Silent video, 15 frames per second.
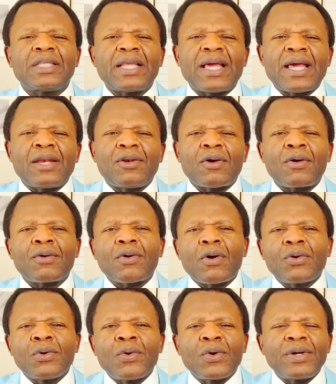they
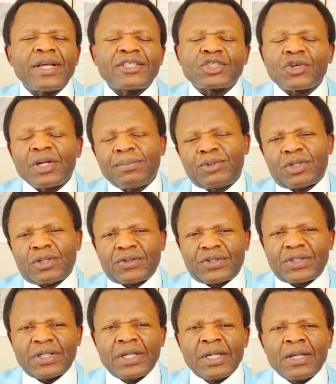don't know the
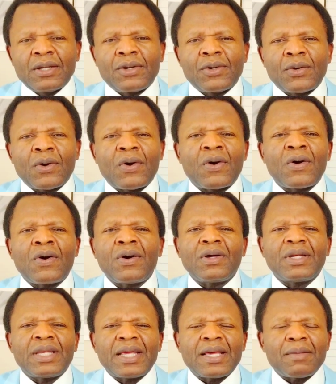scriptures,
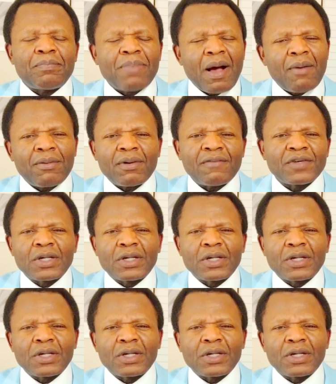nor the power